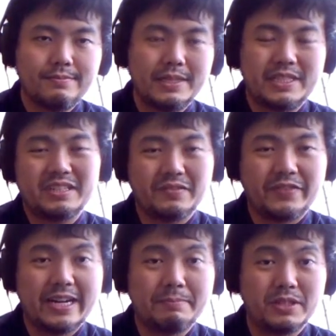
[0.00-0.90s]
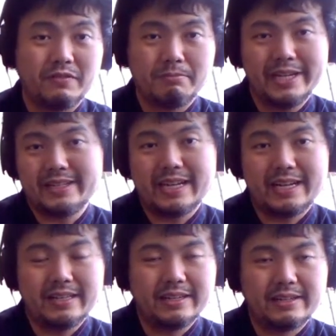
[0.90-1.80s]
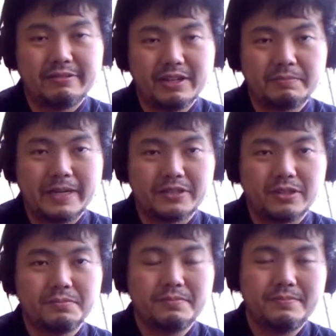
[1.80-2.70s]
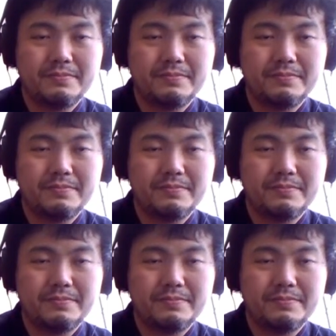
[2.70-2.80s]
It's just a fine episode for me. Nothing really special.